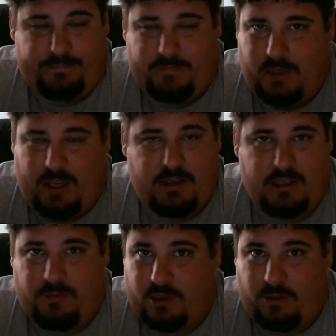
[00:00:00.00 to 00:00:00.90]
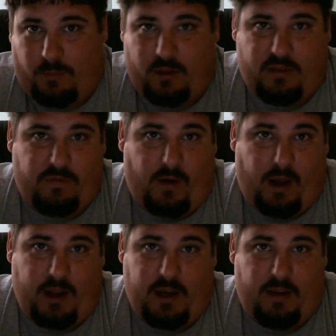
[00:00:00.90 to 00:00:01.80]
It just wasn't worth the
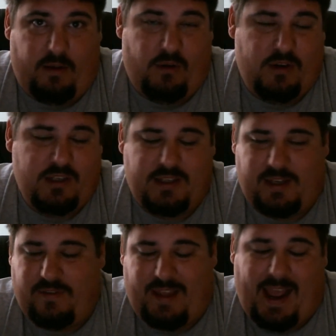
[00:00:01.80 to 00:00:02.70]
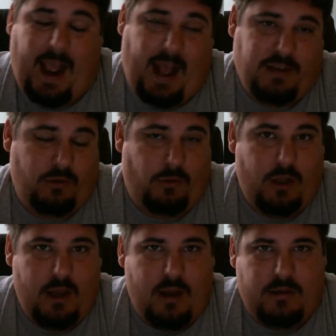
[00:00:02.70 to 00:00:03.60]
fine, or just even the hassle.
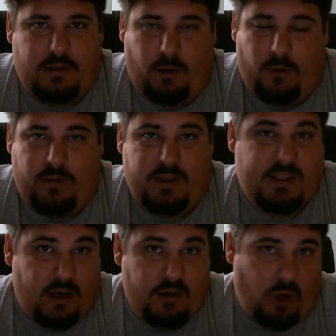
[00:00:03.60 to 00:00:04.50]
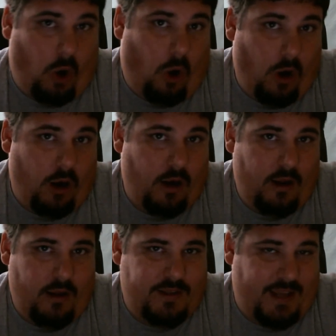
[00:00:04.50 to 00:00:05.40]
So the stickers are,
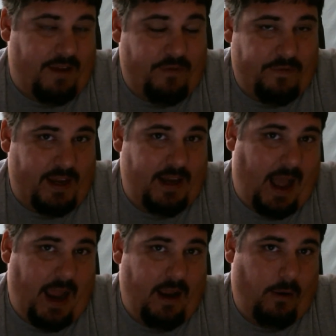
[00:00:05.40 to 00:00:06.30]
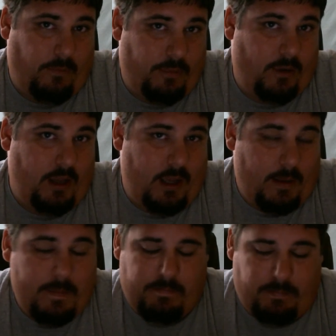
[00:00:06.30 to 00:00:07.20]
say, 15 high output,
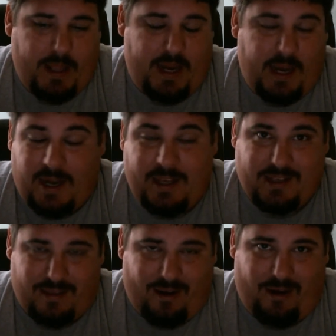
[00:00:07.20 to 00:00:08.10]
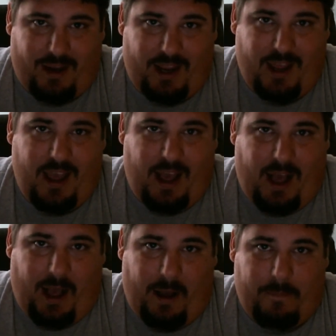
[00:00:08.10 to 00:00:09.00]
but it is a 30.
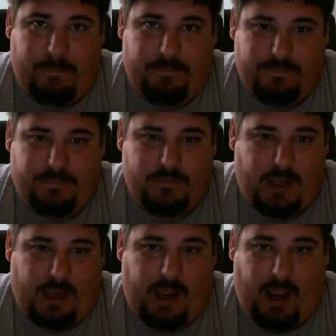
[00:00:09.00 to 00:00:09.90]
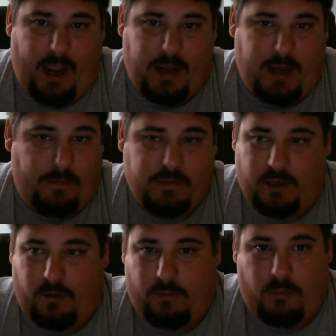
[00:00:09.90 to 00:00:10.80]
And yeah,
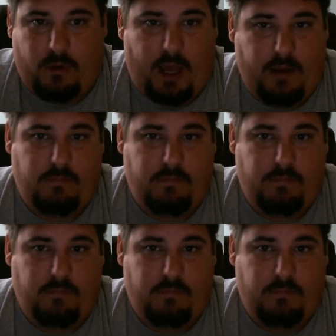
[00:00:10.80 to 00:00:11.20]
so we'll cut,